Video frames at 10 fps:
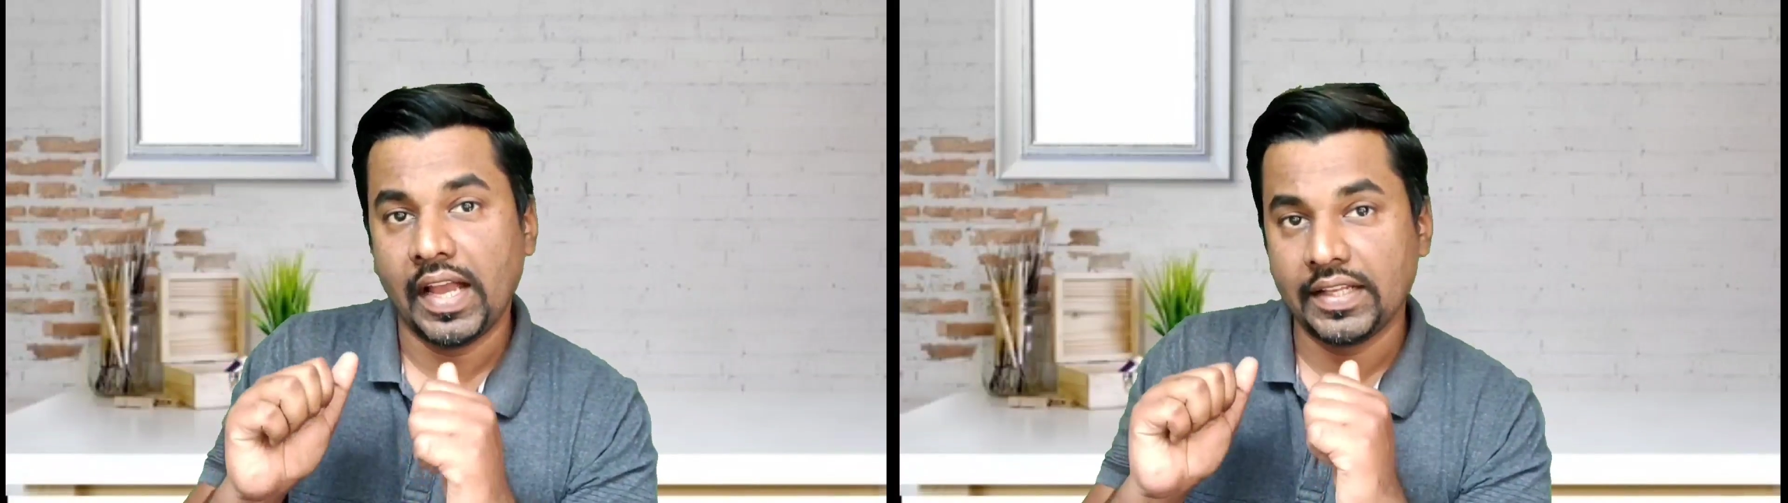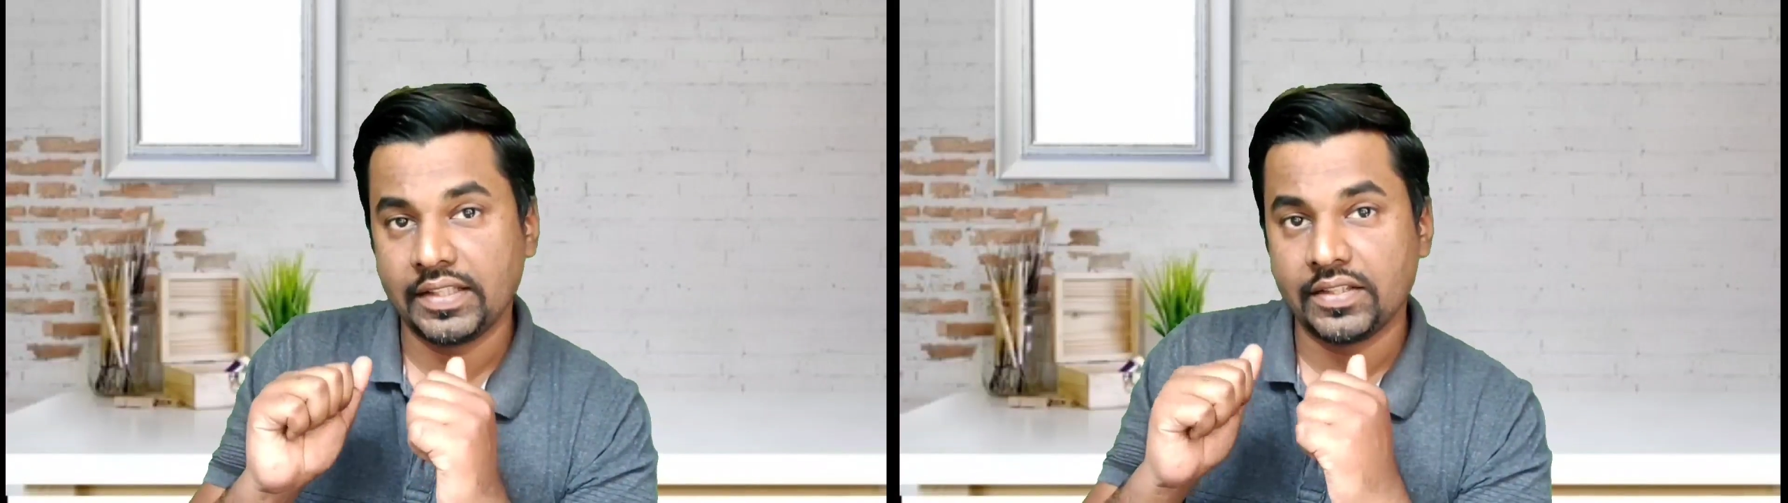
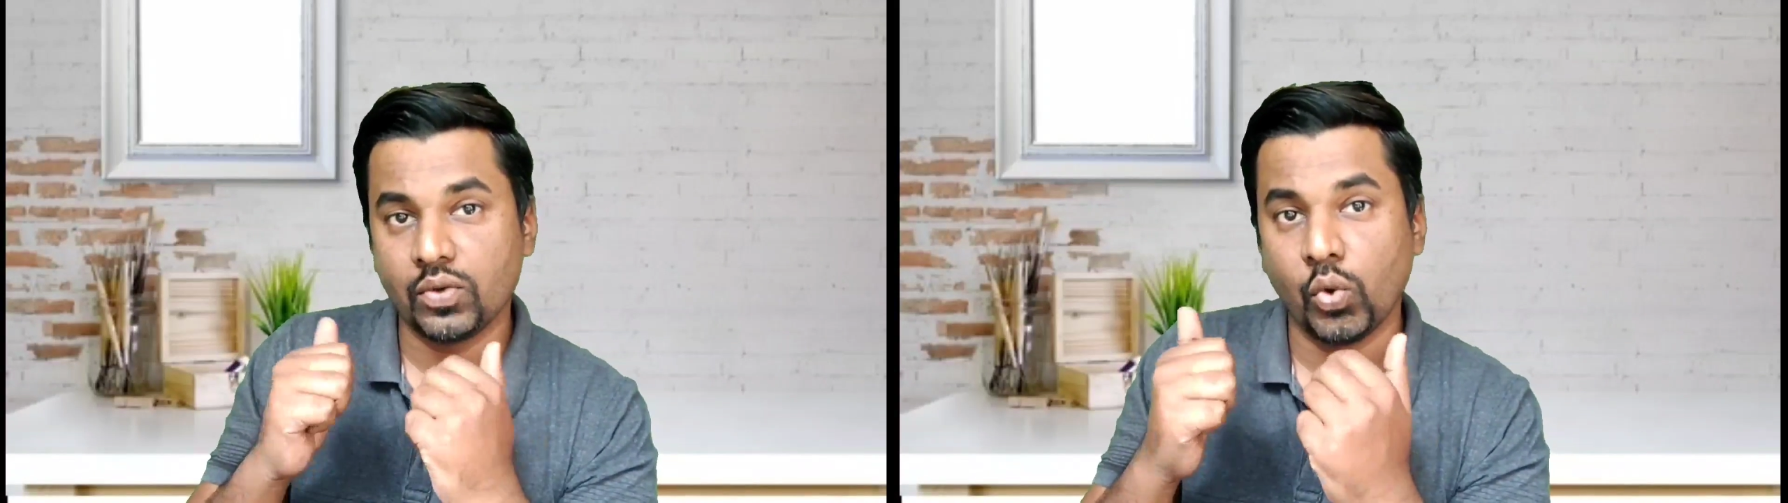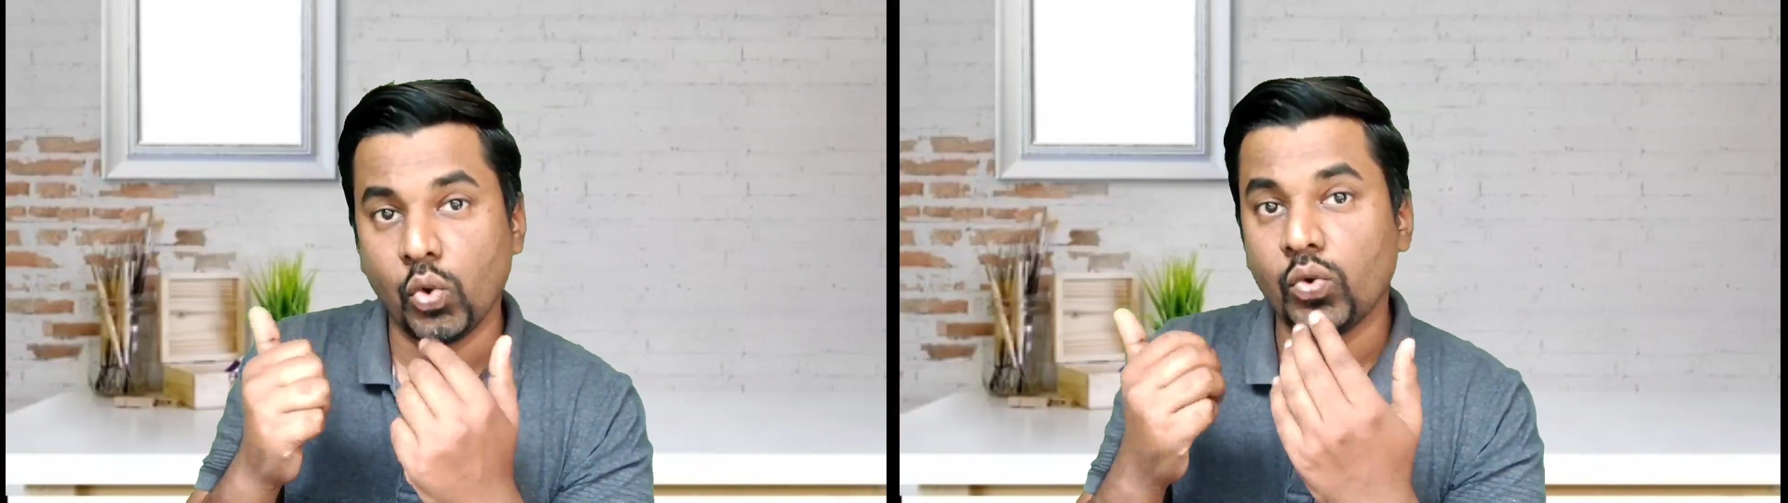has
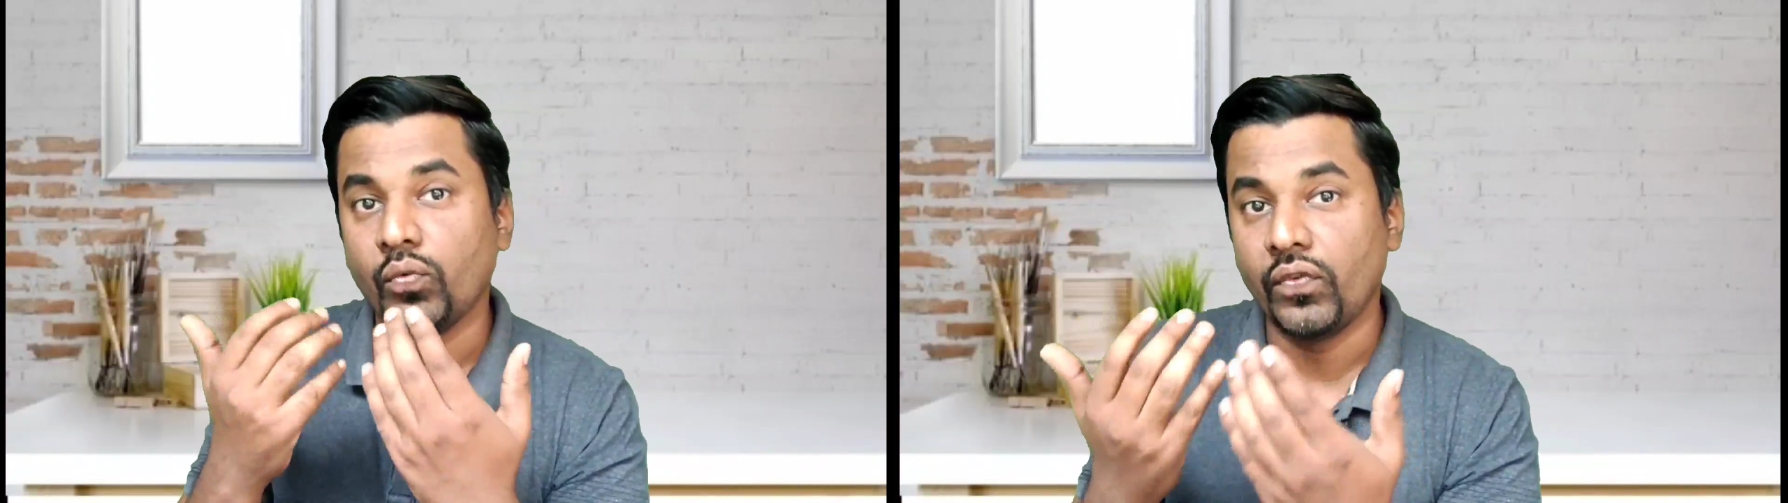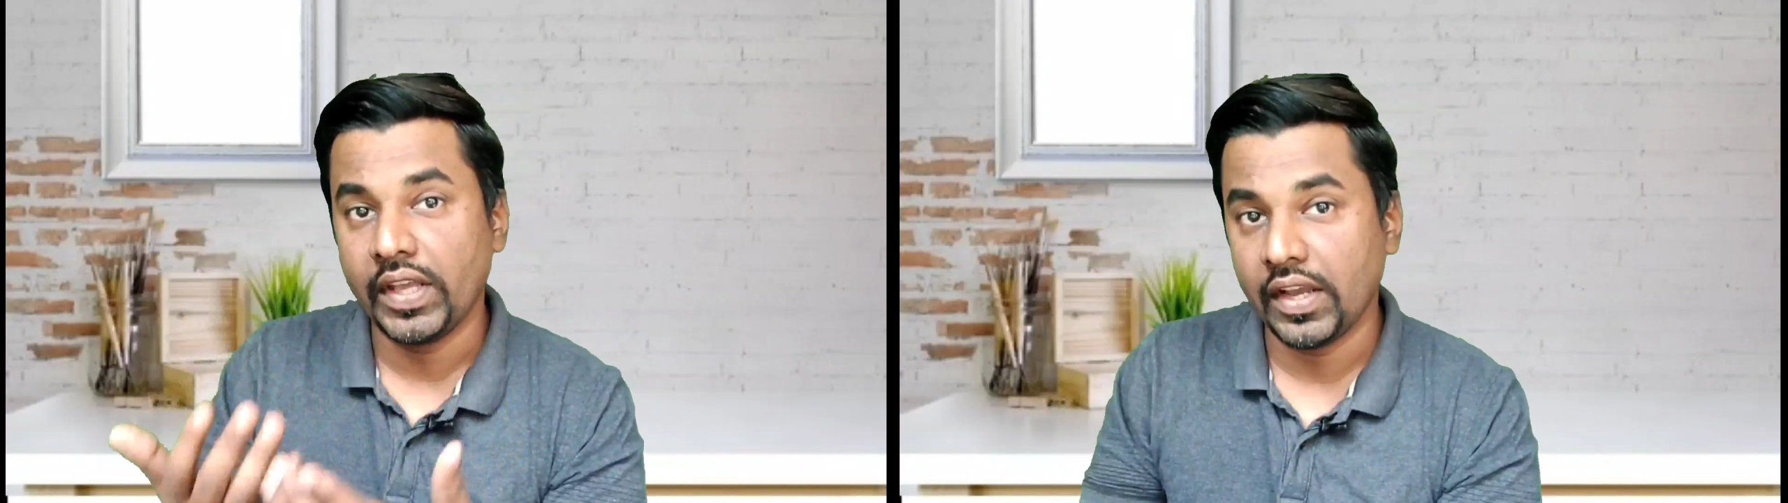its
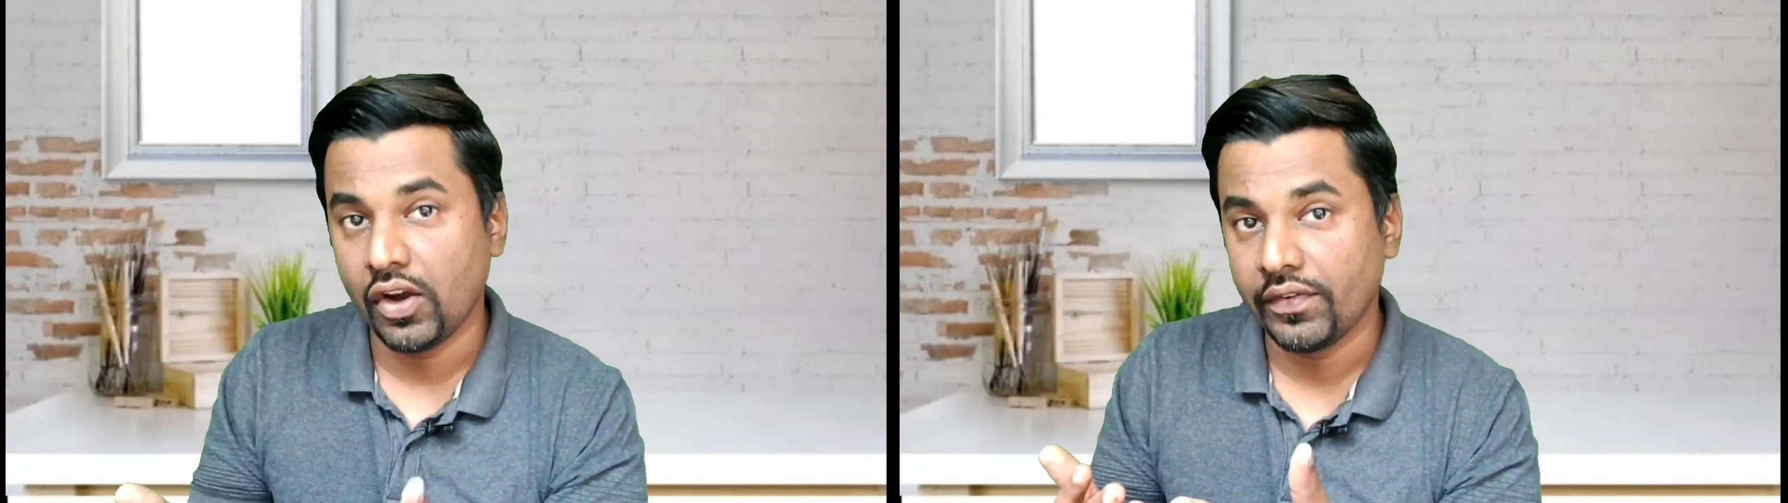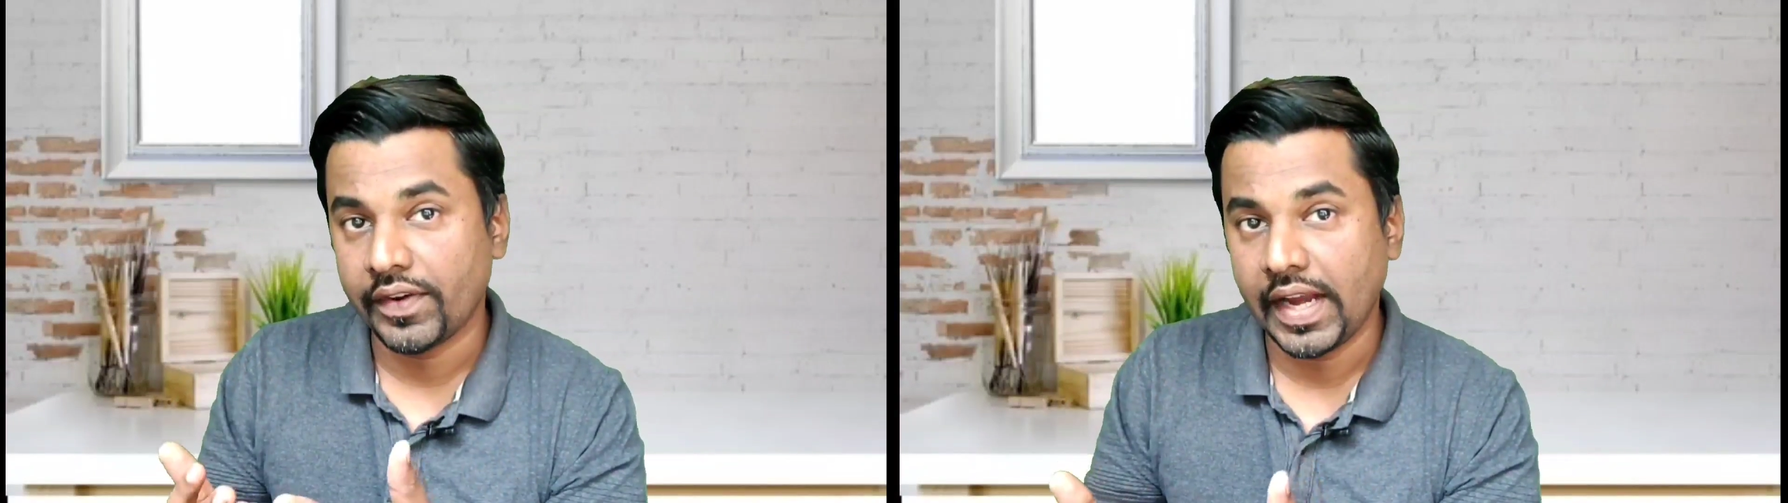own
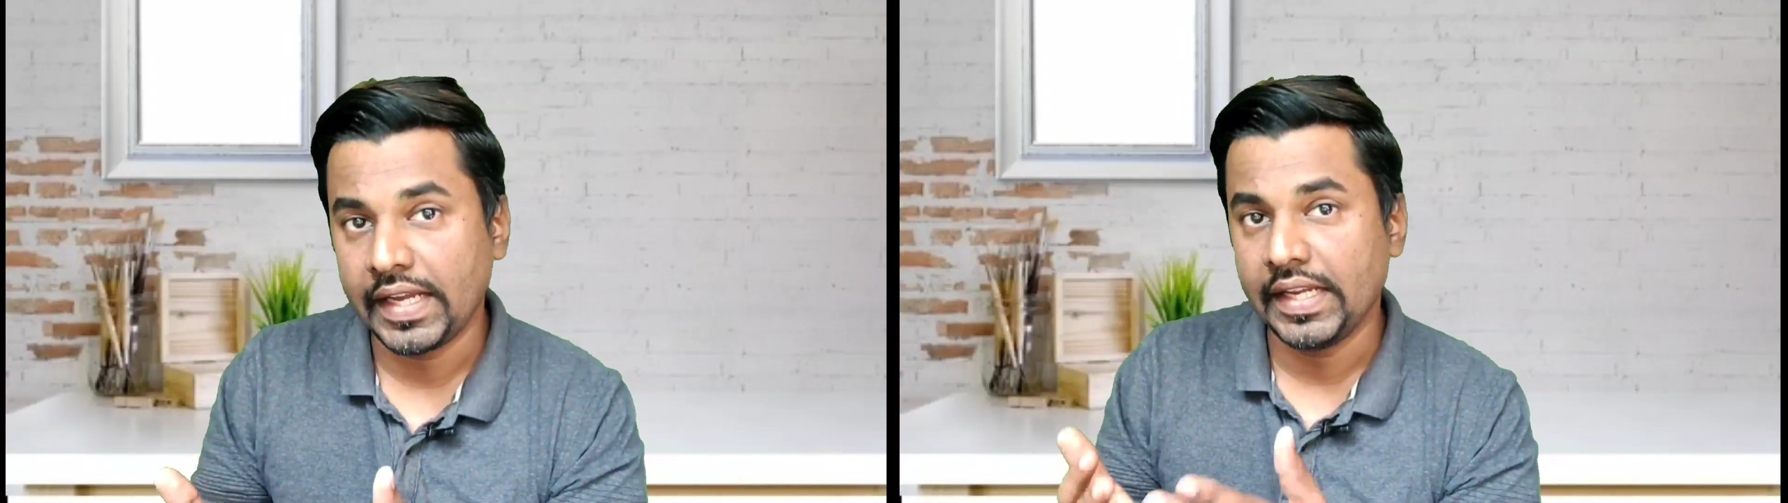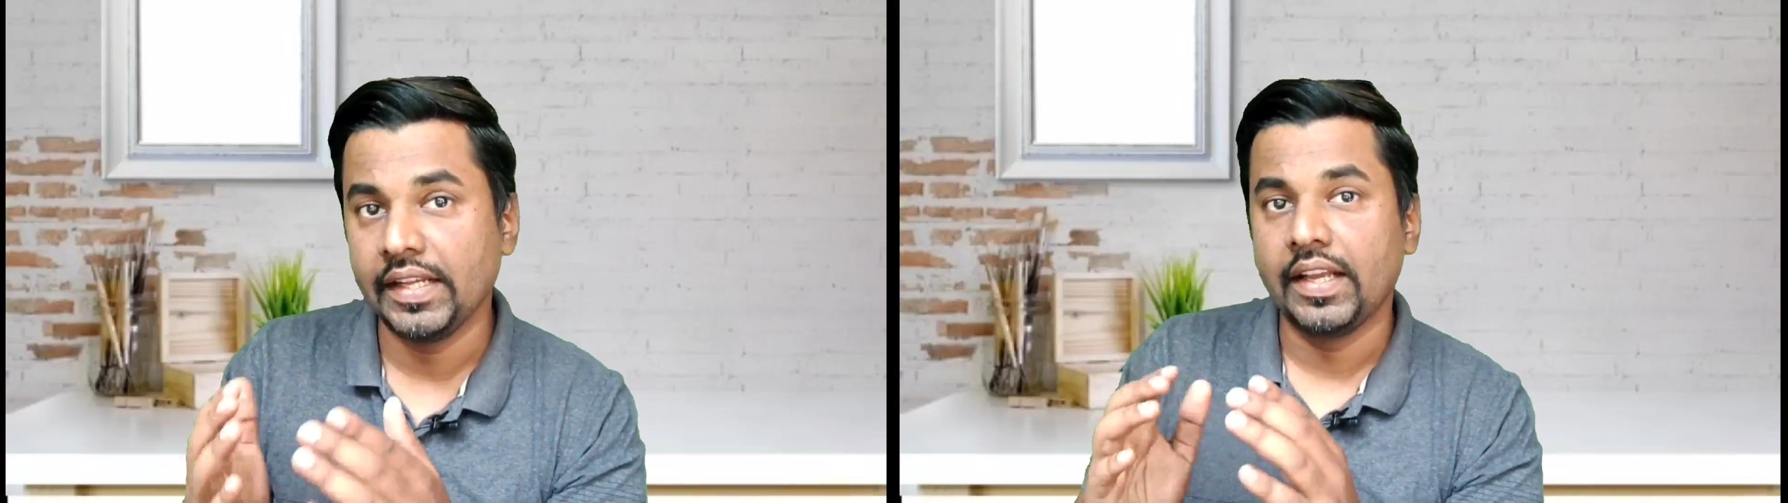way of
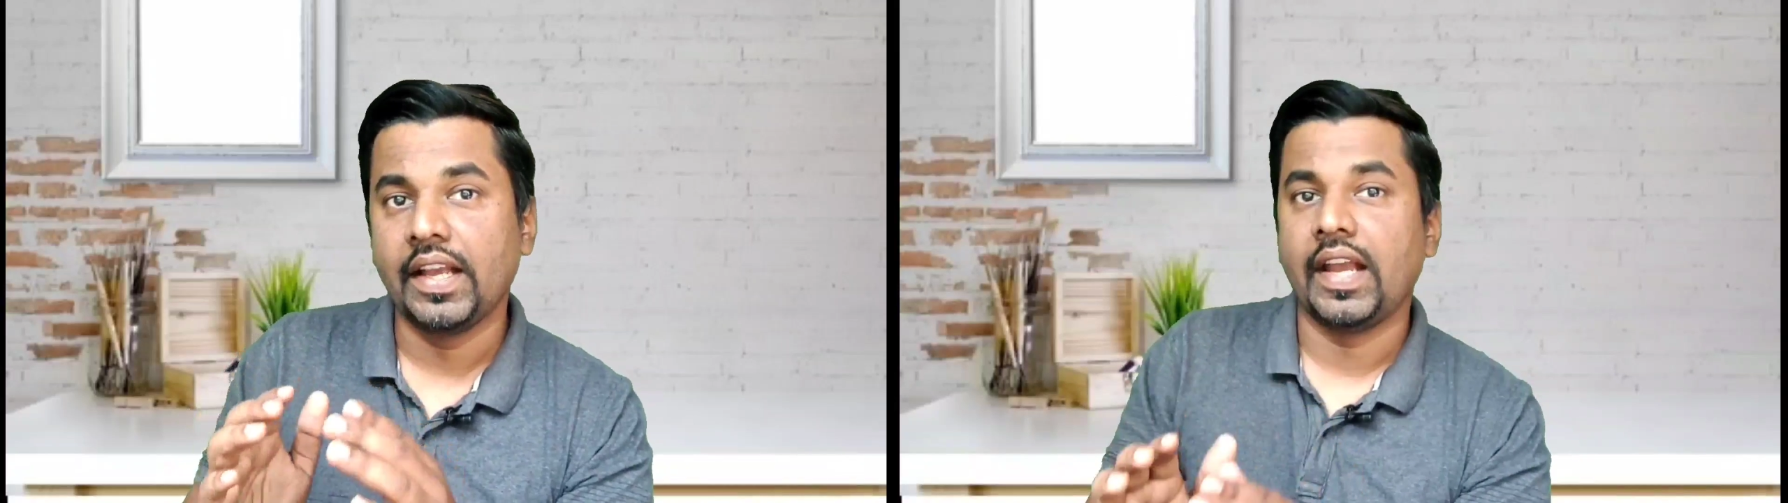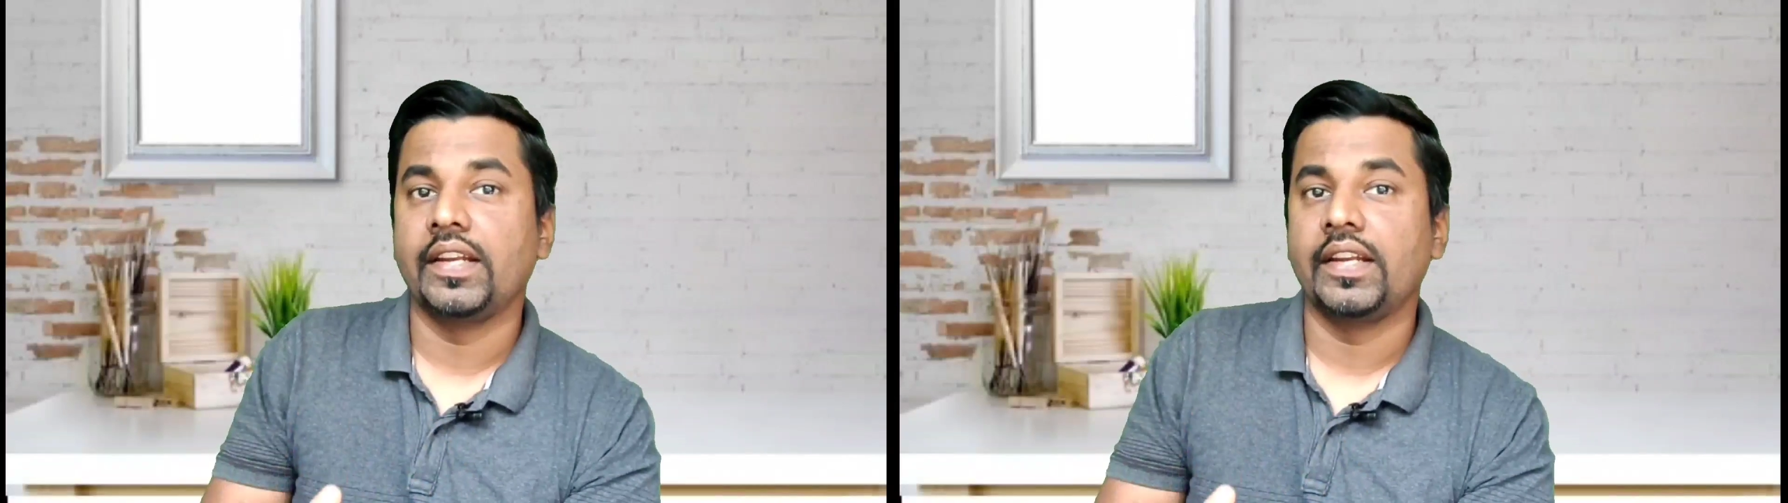writing